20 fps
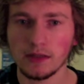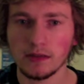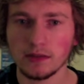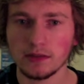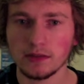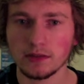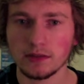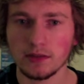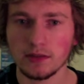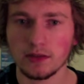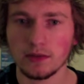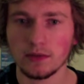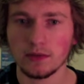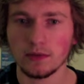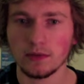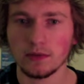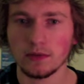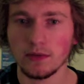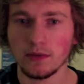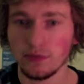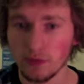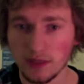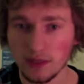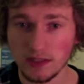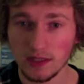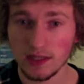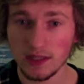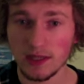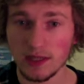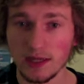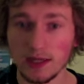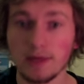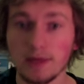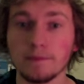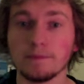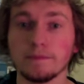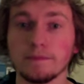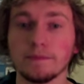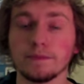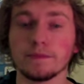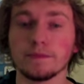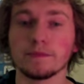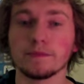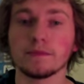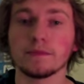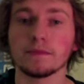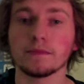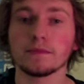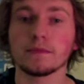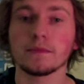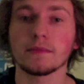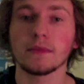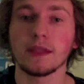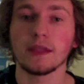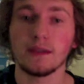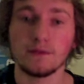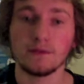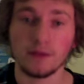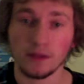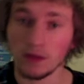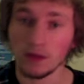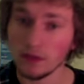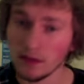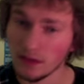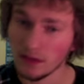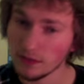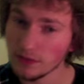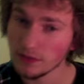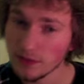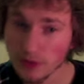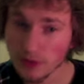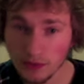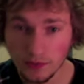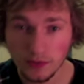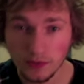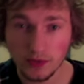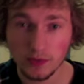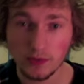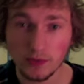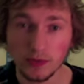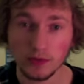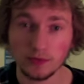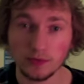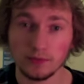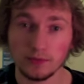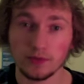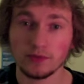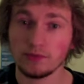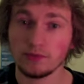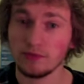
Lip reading: So 3's to hit. If you Khorne, 2's to wound.